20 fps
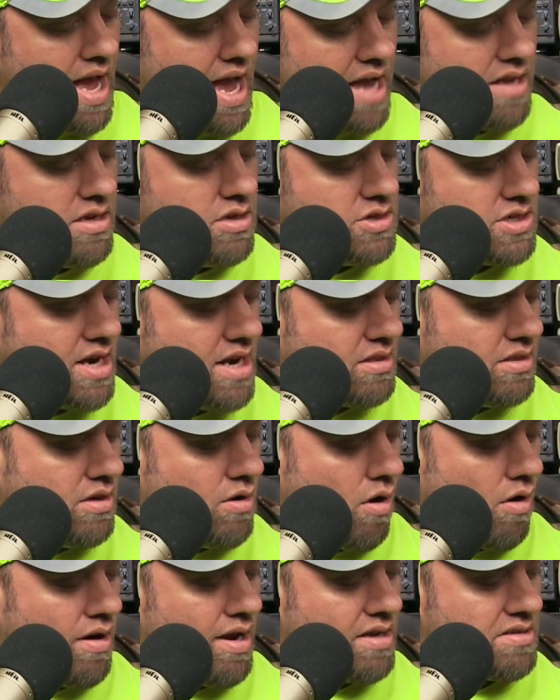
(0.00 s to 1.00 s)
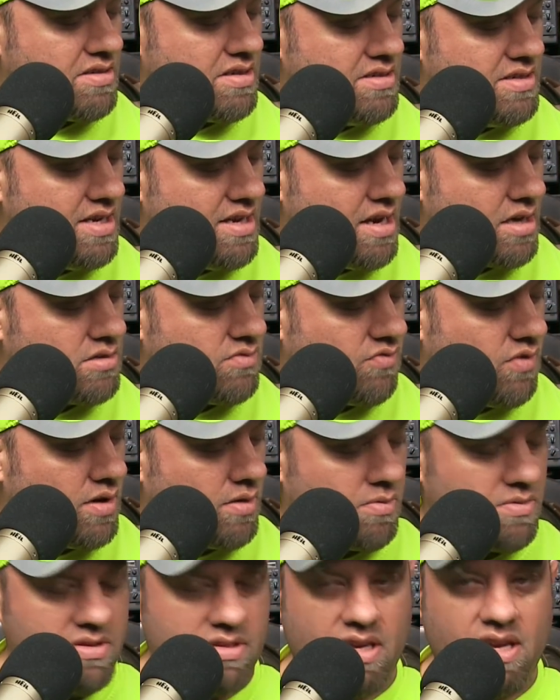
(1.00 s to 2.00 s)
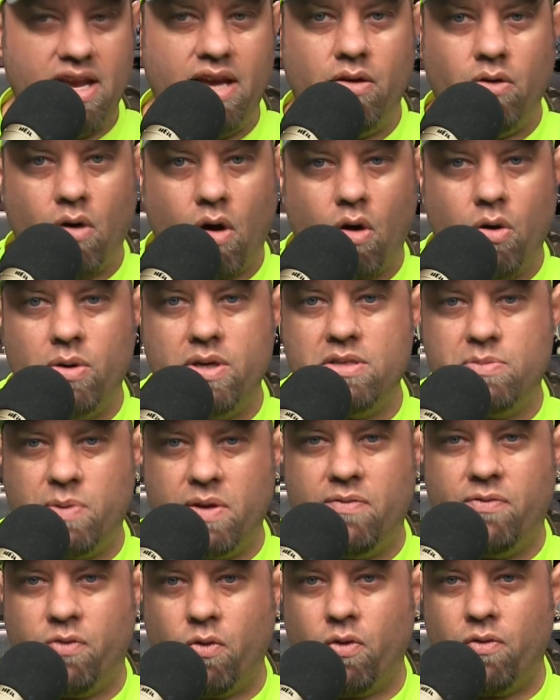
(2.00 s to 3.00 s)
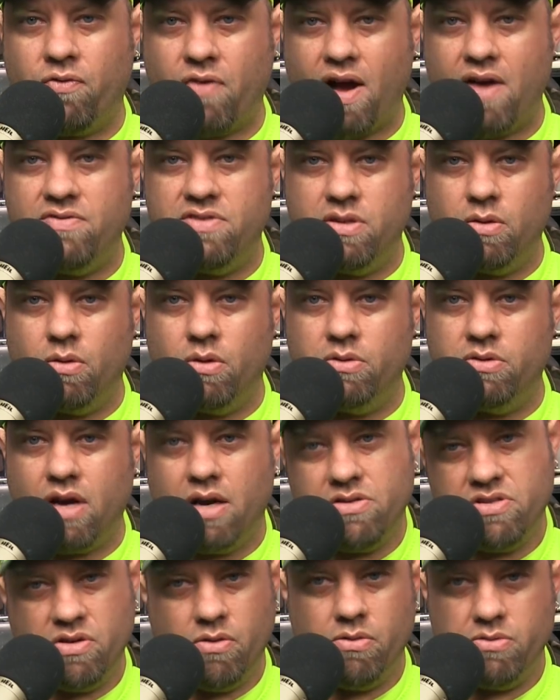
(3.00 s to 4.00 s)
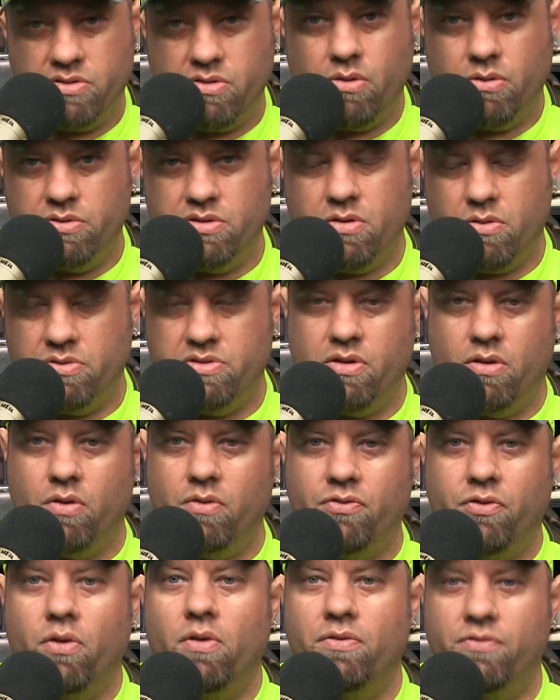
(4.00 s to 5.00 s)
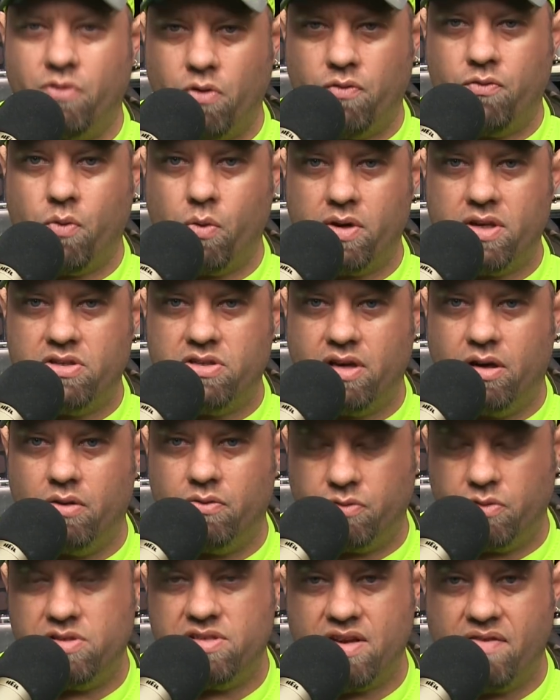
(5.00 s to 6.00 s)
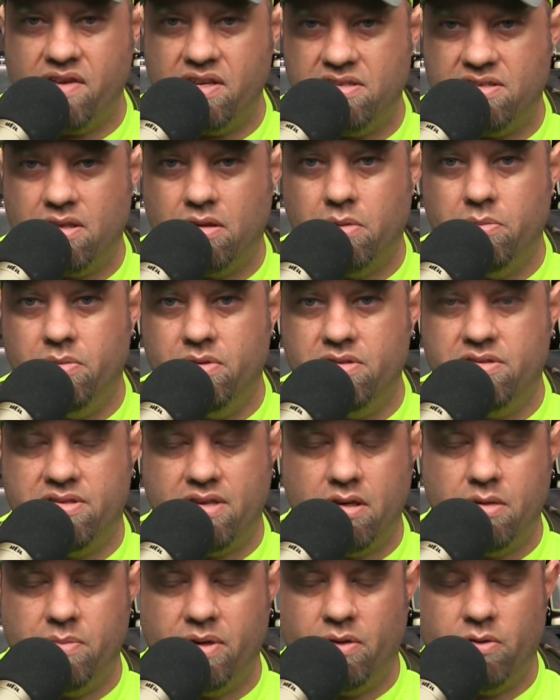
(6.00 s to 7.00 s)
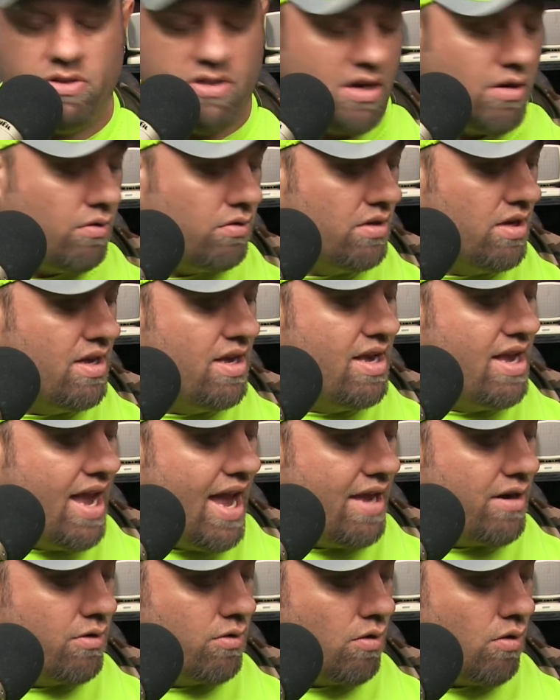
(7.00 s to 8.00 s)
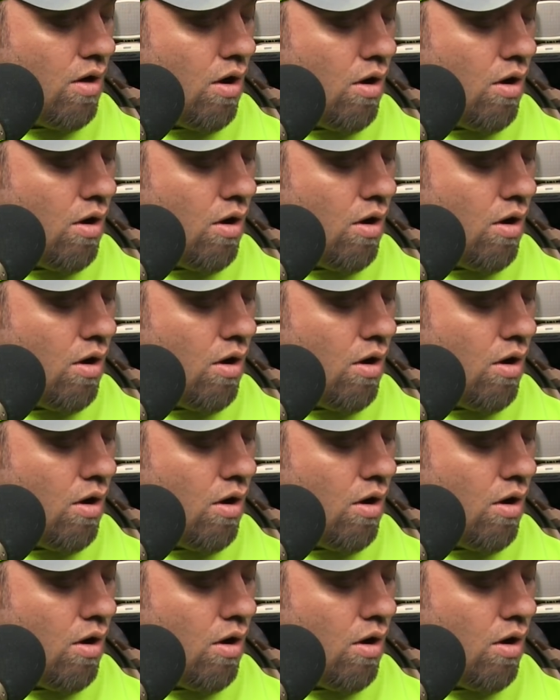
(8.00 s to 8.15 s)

and you check the RX and TX frequency, it'll always be 450.0000 for a 440 channel, for a 70 centimeter channel and it'll